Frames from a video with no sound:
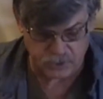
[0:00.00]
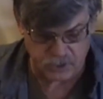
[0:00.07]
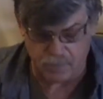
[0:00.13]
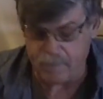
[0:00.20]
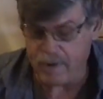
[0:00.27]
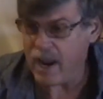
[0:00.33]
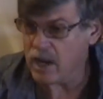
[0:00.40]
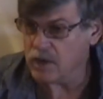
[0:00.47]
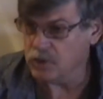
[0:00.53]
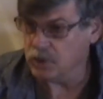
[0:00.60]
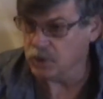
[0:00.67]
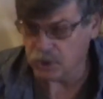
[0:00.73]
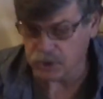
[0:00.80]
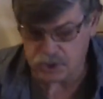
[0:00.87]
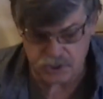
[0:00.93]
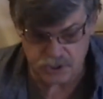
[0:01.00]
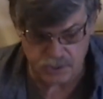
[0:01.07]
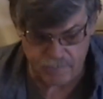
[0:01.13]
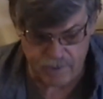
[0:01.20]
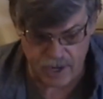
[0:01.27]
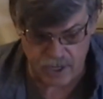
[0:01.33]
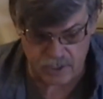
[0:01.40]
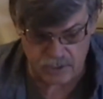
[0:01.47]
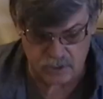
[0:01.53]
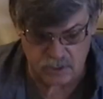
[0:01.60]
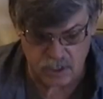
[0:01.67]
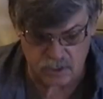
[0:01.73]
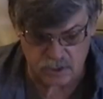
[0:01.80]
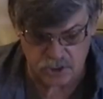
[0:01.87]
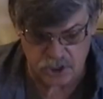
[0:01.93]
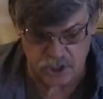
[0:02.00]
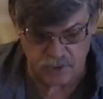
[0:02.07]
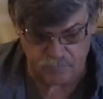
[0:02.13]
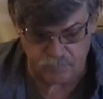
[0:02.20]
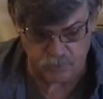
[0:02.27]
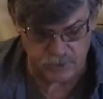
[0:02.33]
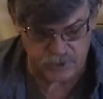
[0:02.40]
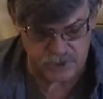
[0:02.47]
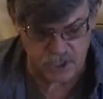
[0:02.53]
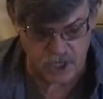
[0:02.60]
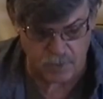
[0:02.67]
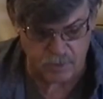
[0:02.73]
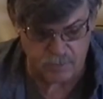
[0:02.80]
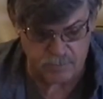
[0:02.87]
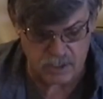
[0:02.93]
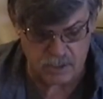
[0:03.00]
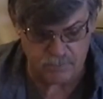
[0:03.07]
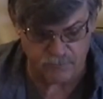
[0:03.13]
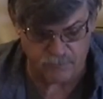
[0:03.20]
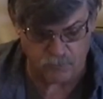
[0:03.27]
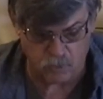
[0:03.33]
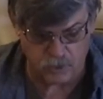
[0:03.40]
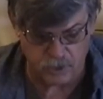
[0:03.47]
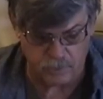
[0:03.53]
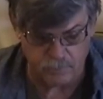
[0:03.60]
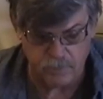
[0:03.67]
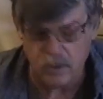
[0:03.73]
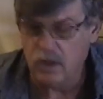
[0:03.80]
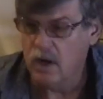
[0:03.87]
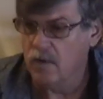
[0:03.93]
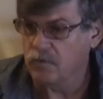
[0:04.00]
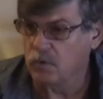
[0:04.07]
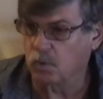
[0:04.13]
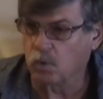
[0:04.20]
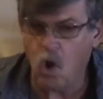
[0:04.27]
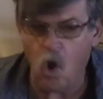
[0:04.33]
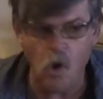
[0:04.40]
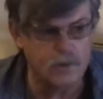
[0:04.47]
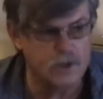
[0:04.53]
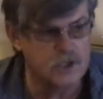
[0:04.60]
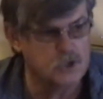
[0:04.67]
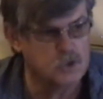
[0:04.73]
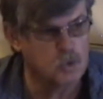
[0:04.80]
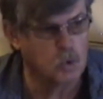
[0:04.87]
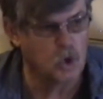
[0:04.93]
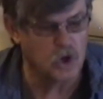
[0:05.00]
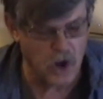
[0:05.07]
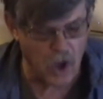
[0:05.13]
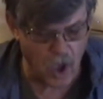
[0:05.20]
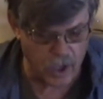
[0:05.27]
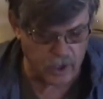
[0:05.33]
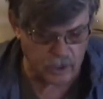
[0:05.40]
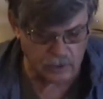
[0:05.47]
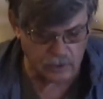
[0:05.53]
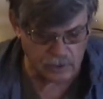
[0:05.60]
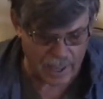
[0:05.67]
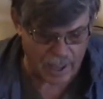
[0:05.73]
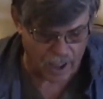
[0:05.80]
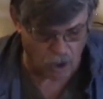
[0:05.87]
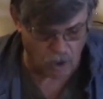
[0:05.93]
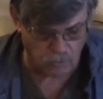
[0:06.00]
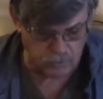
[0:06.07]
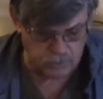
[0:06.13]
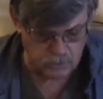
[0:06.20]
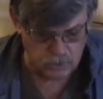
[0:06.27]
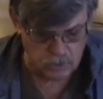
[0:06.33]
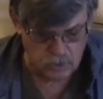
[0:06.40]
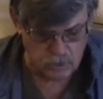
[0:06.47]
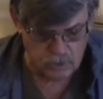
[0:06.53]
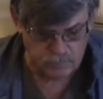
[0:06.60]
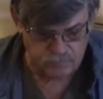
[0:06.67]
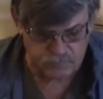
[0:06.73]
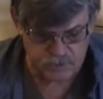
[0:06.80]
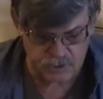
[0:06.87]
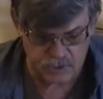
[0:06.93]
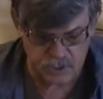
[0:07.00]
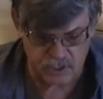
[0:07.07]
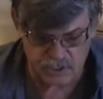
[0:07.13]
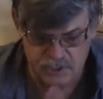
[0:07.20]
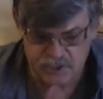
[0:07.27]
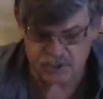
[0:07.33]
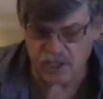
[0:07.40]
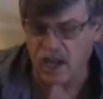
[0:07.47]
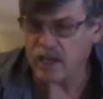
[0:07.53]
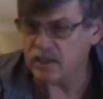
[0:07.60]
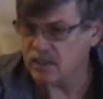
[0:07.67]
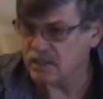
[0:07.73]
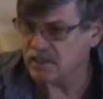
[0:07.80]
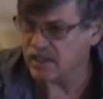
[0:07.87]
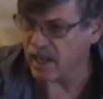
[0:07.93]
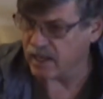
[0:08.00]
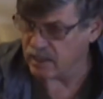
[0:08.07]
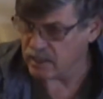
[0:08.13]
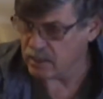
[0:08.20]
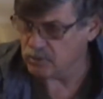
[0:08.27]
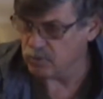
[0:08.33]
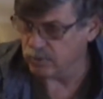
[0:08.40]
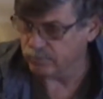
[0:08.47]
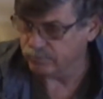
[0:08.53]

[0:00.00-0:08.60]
commander demanded that the chief priests come and meet before him. The Romans were not allowed inside the Sanhedrin.